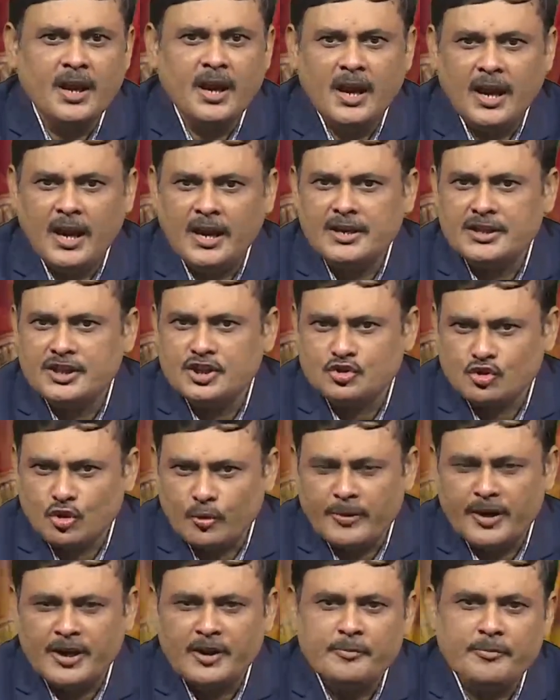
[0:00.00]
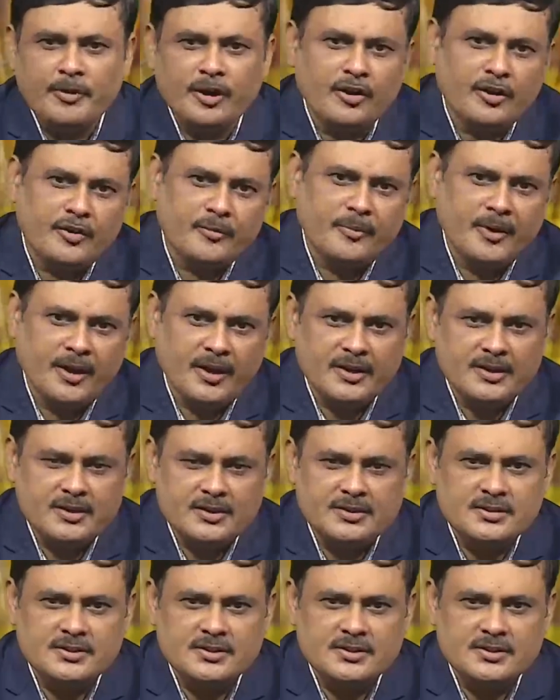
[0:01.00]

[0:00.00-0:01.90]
and this women empowerment